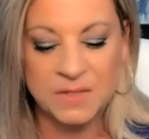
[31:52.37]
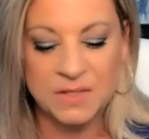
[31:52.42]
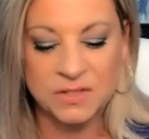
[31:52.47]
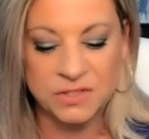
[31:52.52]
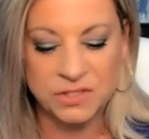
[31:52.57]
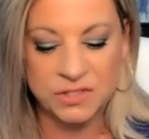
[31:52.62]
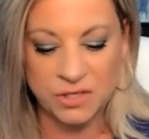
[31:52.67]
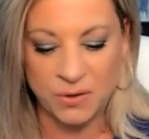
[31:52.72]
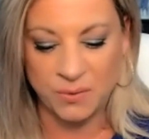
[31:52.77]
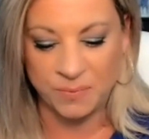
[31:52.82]

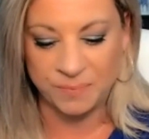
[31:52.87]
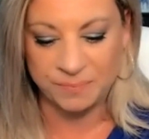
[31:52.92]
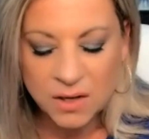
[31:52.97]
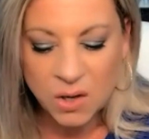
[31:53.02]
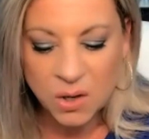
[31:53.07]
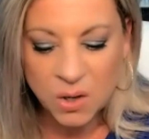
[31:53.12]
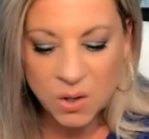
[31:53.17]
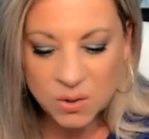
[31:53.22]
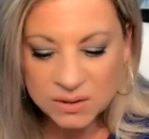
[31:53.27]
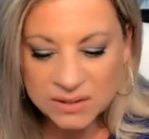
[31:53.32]
So
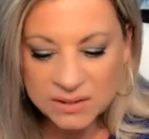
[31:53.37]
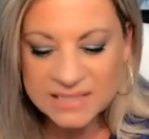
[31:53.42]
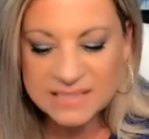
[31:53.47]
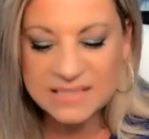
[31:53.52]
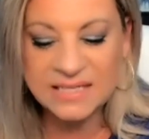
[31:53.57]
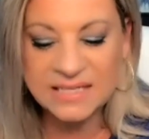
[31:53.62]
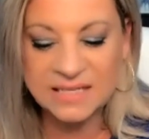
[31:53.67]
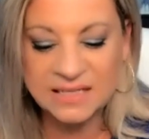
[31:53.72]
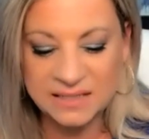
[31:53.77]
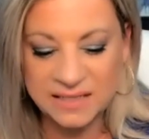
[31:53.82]

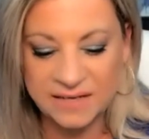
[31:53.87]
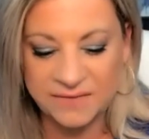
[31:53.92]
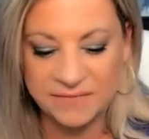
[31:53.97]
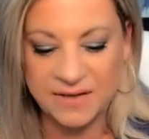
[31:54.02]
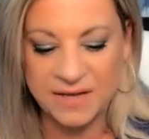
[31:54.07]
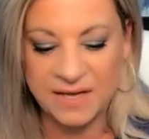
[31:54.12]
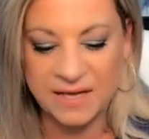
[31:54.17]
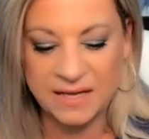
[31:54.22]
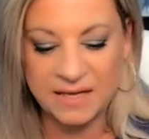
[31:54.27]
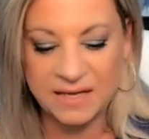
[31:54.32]
holistic
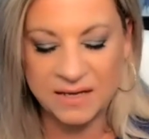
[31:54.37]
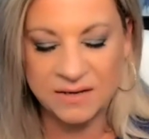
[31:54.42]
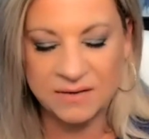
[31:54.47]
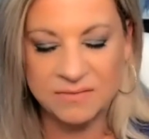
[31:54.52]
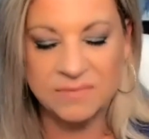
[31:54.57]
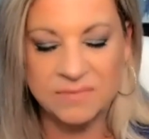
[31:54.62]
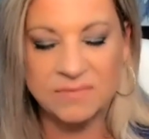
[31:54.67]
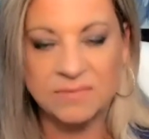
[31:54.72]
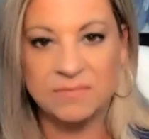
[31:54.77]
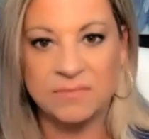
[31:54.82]
living,
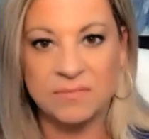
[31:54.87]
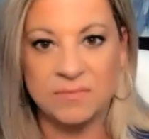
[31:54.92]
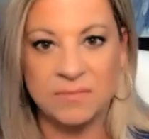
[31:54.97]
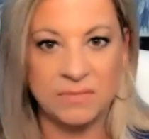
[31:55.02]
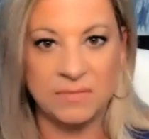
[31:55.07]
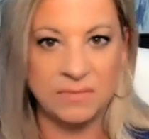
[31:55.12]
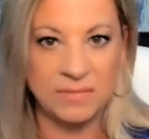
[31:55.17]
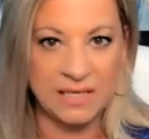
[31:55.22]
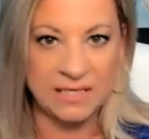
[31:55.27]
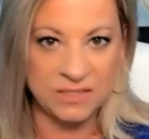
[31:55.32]

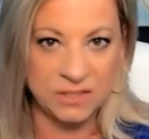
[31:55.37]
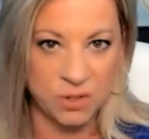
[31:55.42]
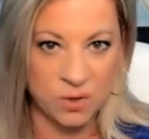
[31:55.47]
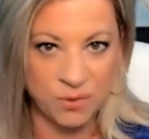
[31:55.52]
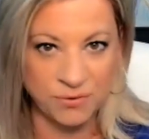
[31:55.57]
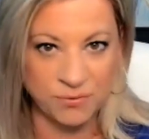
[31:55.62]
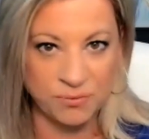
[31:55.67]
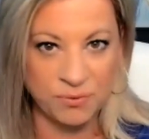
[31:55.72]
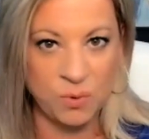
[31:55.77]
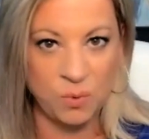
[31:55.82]
let's go
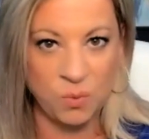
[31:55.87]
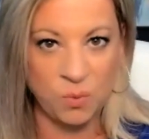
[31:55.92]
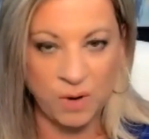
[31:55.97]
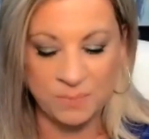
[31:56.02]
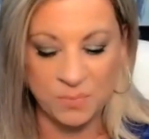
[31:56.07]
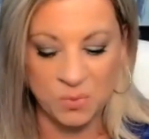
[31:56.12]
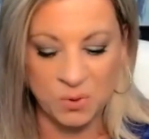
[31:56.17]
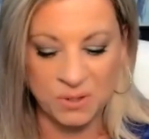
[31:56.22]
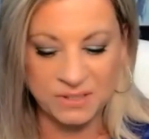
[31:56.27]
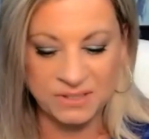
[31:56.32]
through it
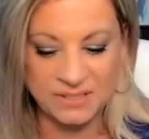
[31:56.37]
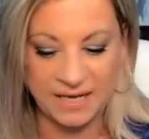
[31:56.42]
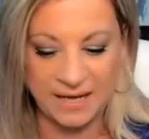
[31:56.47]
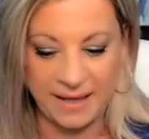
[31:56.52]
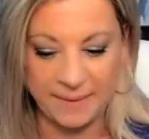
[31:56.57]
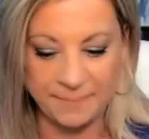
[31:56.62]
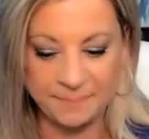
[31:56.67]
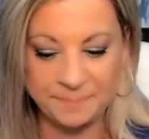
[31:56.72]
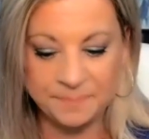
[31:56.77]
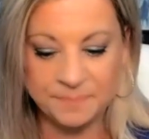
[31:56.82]
one more
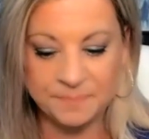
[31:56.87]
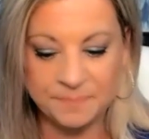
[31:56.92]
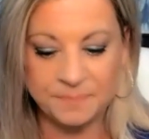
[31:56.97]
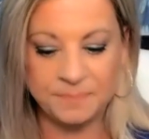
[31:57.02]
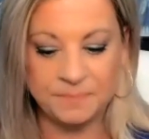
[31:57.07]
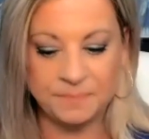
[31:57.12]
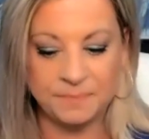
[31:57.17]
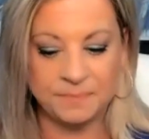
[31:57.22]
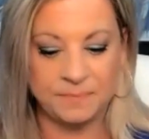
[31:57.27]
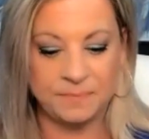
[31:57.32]
time,
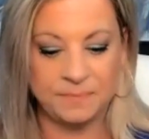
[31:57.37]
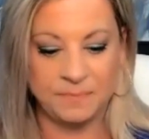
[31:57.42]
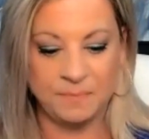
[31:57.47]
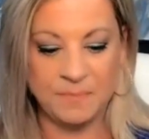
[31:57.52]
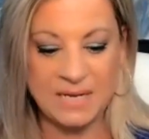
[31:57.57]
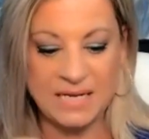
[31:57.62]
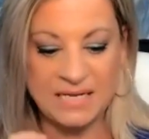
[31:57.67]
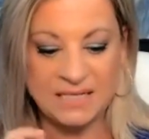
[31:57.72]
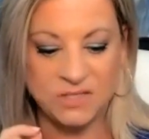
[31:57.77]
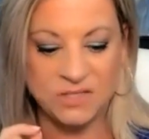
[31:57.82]

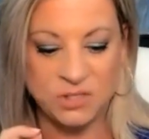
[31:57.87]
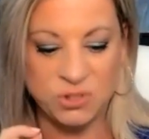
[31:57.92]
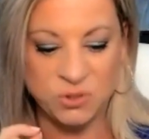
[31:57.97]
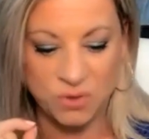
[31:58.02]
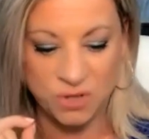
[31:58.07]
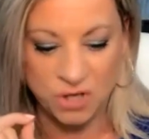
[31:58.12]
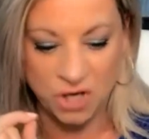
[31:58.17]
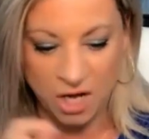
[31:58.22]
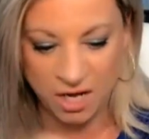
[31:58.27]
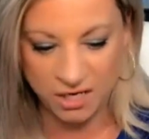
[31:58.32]
means to
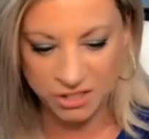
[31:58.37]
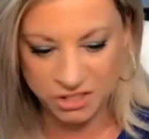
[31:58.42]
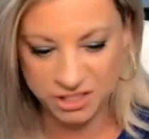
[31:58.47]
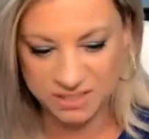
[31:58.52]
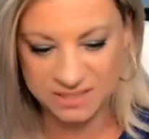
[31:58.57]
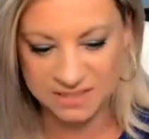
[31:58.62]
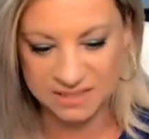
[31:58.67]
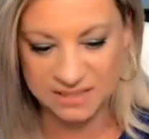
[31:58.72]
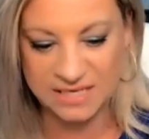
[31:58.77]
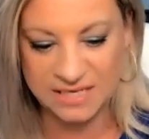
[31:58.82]

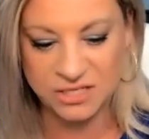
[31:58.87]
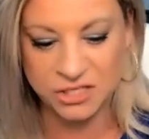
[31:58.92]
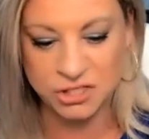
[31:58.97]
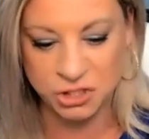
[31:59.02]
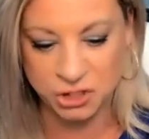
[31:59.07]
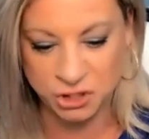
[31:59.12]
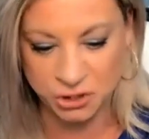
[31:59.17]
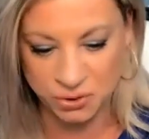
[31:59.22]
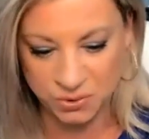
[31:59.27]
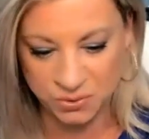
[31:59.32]
consciously
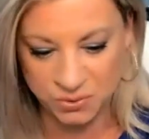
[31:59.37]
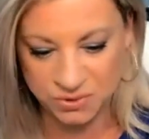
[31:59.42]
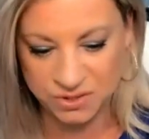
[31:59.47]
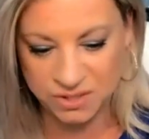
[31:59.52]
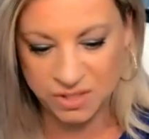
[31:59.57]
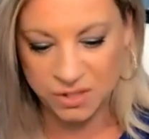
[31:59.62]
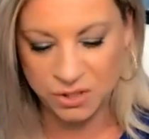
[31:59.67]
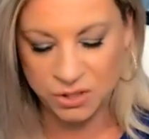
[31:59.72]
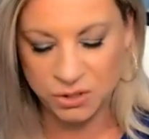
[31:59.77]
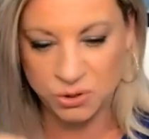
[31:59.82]

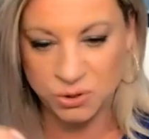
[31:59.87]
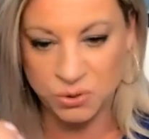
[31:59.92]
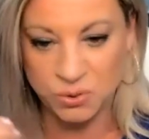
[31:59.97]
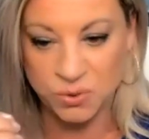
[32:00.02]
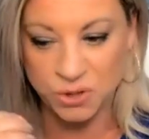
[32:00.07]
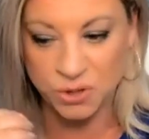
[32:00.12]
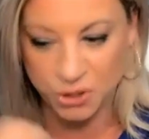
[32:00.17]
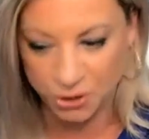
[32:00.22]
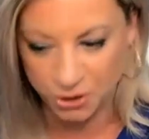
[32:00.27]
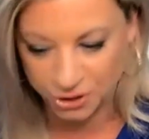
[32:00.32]
choose to
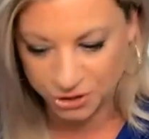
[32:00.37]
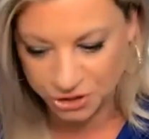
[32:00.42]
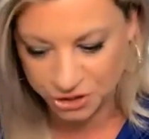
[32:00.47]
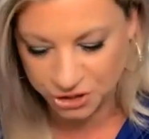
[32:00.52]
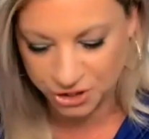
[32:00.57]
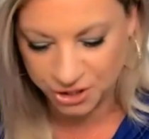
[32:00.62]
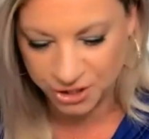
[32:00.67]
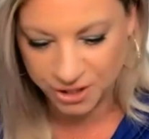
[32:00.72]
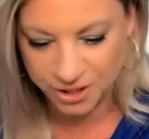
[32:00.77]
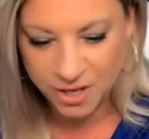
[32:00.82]

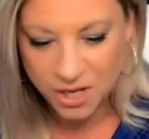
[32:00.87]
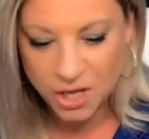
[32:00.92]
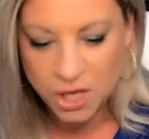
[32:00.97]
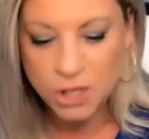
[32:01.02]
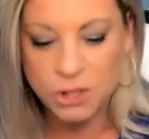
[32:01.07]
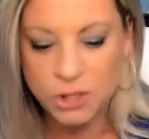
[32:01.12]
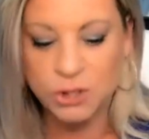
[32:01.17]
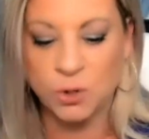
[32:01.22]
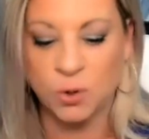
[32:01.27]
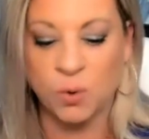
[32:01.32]
nurture
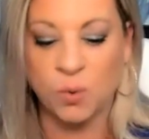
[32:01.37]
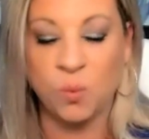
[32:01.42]
your